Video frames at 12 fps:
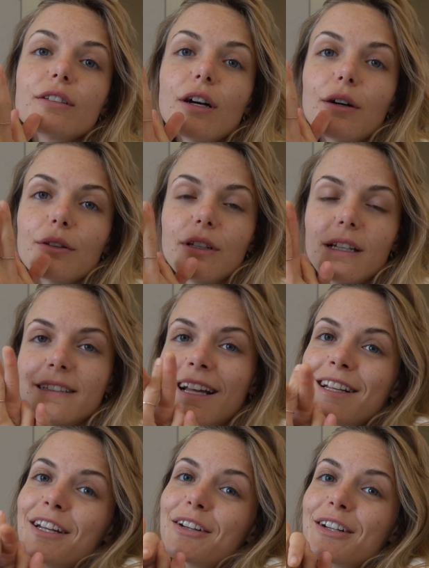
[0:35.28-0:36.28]
So the
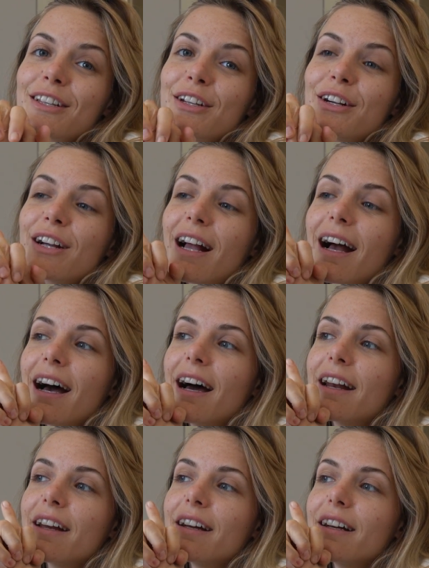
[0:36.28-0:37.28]
lasagna earlier
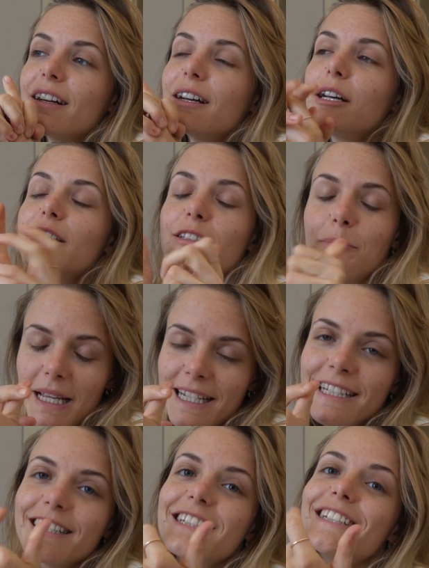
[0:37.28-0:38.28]
had
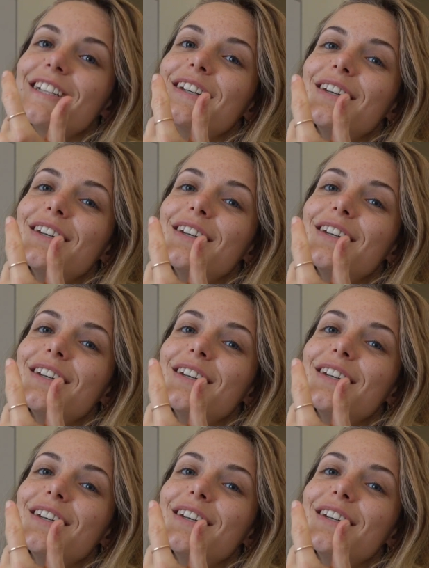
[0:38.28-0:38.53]
spinach,